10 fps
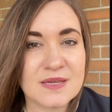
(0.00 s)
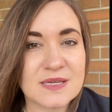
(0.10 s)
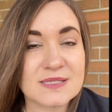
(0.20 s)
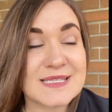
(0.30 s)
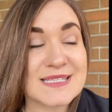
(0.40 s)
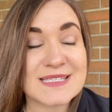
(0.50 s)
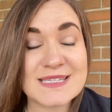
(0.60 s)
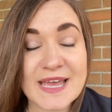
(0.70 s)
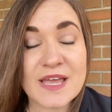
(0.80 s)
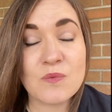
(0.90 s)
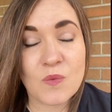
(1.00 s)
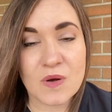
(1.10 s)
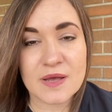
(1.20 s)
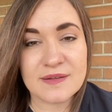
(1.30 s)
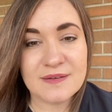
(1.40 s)
Since day
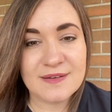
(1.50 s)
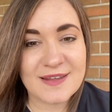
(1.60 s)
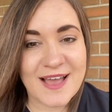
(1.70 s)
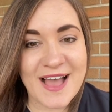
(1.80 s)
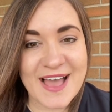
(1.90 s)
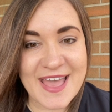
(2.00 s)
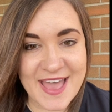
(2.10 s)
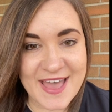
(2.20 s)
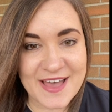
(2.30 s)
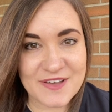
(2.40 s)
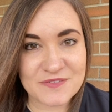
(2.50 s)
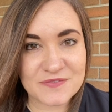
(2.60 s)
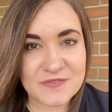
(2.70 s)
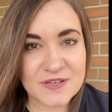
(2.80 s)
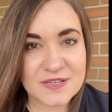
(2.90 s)
one, I have
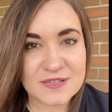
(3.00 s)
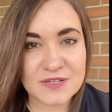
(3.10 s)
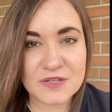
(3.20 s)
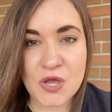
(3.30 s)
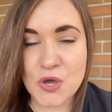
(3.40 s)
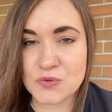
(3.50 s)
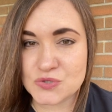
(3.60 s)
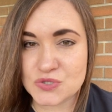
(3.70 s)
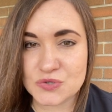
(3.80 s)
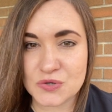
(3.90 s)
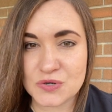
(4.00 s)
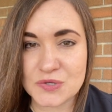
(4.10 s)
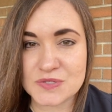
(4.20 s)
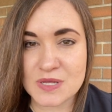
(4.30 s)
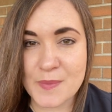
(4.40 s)
coached you
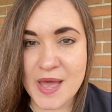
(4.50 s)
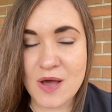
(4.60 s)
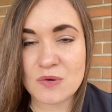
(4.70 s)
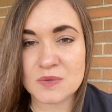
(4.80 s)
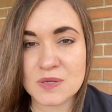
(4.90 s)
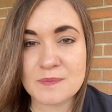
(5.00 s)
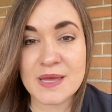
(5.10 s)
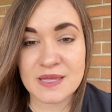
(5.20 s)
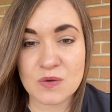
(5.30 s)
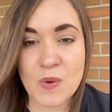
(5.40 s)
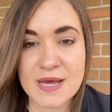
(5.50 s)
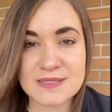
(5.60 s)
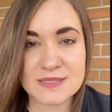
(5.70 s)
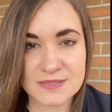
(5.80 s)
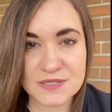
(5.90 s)
girls about making
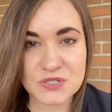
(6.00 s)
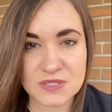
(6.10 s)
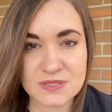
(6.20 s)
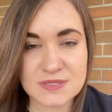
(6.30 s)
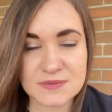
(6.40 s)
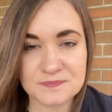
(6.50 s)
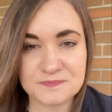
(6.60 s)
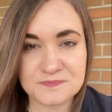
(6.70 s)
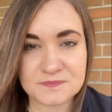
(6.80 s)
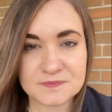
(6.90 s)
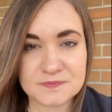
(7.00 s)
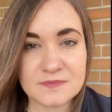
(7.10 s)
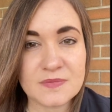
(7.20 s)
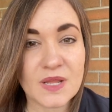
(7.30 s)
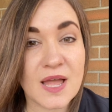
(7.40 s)
wise decisions.
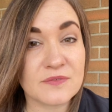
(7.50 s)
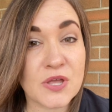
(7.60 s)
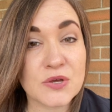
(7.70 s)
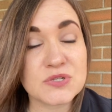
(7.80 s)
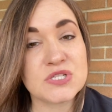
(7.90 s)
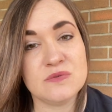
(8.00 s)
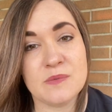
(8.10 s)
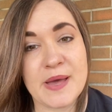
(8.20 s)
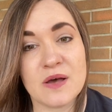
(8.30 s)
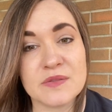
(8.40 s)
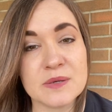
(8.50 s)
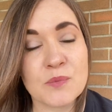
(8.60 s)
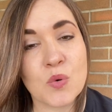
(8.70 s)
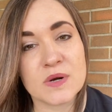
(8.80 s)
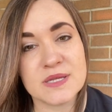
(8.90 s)
I've coached you about the
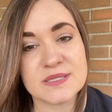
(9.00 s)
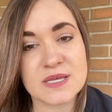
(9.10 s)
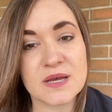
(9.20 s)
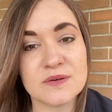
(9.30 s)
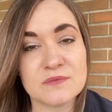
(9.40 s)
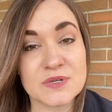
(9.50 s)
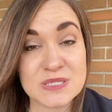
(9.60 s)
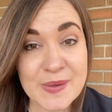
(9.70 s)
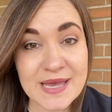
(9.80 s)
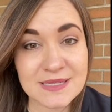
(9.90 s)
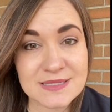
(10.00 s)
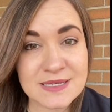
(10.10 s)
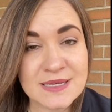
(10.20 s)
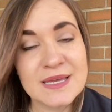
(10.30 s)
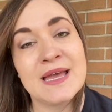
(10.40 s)
importance of respect
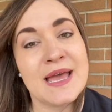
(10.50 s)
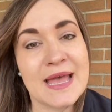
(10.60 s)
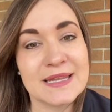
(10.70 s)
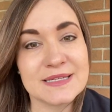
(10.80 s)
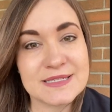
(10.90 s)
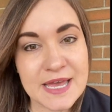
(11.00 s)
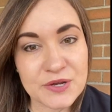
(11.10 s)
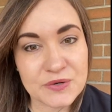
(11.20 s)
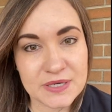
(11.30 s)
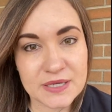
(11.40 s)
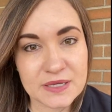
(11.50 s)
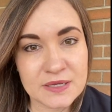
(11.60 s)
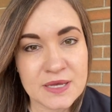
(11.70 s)
and integrity